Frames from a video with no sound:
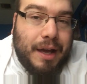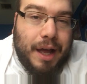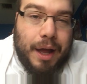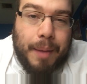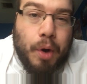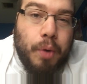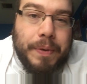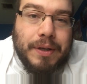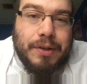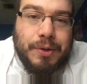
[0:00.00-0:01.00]
Uh, I'm
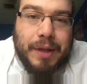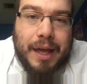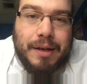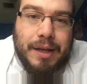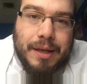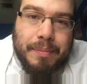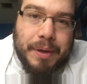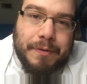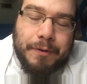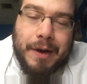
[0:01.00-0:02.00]
hoping to do that.
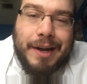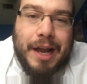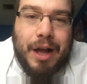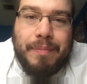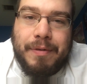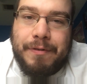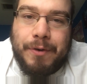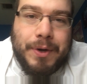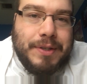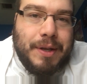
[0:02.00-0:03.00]
But for right now, I'm going to
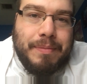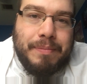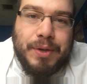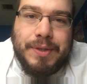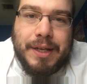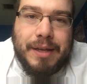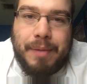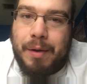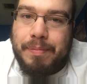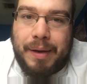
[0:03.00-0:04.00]
focus on music and my,